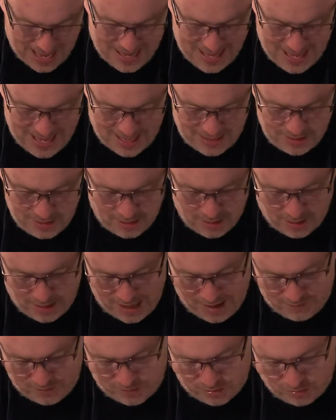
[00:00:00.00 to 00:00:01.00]
then
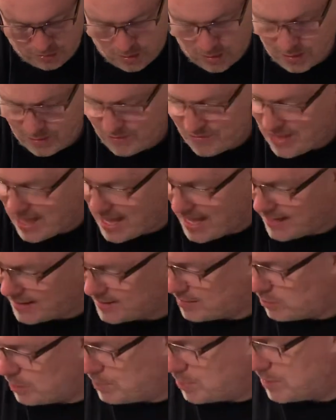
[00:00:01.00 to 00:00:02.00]
after all of that,
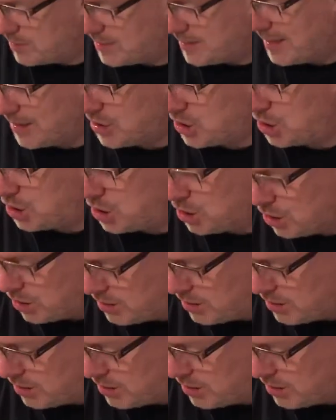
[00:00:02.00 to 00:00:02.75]
we put that sugar